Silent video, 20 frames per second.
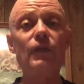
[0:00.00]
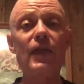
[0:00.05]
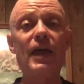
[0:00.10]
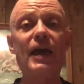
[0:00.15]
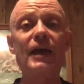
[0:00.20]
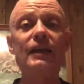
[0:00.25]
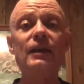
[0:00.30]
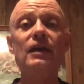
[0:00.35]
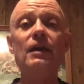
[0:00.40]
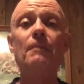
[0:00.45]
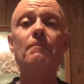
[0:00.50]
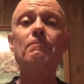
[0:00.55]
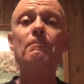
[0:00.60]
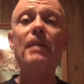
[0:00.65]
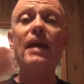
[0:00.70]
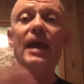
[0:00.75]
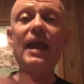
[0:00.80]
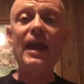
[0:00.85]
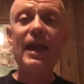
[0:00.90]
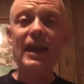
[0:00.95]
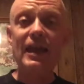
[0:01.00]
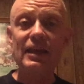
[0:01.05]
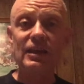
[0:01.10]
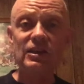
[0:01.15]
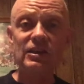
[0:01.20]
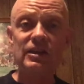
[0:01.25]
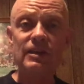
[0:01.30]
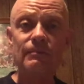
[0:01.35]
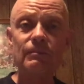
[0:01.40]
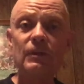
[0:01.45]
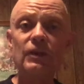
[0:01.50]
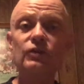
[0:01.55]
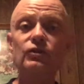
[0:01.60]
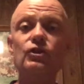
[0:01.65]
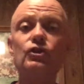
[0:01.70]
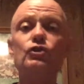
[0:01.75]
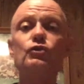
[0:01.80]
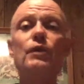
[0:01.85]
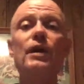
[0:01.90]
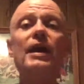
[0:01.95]
that pace to
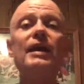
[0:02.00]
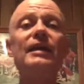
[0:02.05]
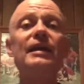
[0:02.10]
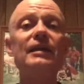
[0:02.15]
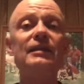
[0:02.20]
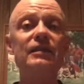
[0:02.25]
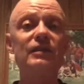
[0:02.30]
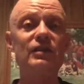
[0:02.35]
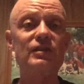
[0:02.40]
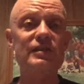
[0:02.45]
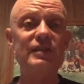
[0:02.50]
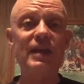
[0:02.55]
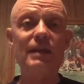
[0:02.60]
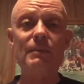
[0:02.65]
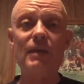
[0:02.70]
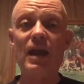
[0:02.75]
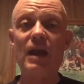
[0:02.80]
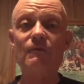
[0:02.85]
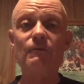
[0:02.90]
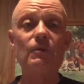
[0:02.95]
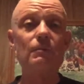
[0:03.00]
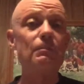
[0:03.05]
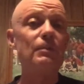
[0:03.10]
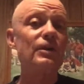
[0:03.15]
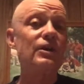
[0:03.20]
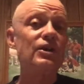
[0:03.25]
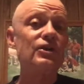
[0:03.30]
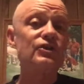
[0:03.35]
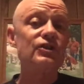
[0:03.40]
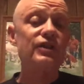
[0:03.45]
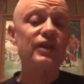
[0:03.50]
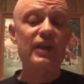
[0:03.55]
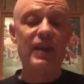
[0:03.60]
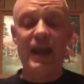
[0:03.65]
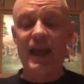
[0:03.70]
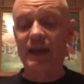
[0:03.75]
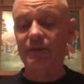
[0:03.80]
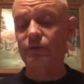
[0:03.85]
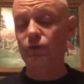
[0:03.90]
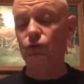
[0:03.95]
try and get to the same effort, because you're going to
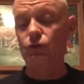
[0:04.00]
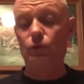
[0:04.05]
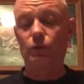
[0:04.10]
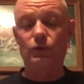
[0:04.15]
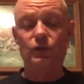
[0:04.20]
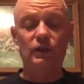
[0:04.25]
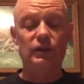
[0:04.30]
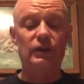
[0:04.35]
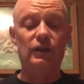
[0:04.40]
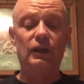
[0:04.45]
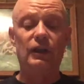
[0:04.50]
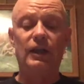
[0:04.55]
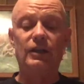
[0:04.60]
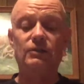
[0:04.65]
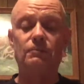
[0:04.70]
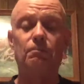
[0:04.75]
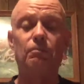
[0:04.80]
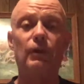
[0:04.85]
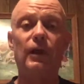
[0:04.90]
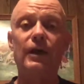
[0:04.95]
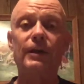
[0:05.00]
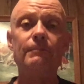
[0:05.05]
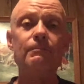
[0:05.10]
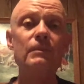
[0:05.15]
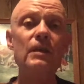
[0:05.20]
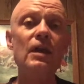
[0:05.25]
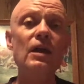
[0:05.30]
have to do it with a little less blood.